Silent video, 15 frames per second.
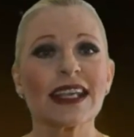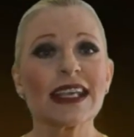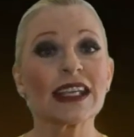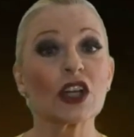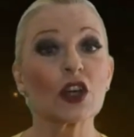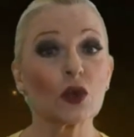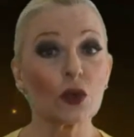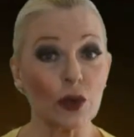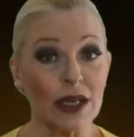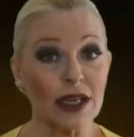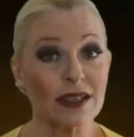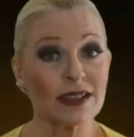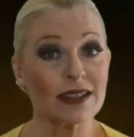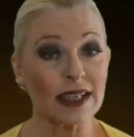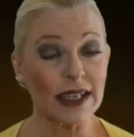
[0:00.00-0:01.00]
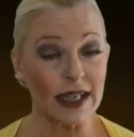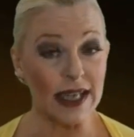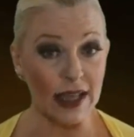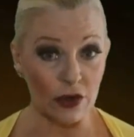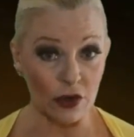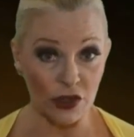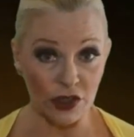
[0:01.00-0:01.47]
increase in
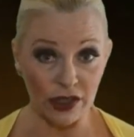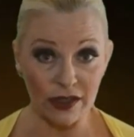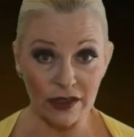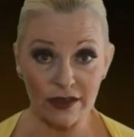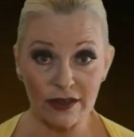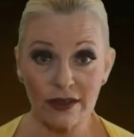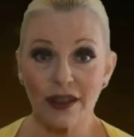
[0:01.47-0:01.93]
energy,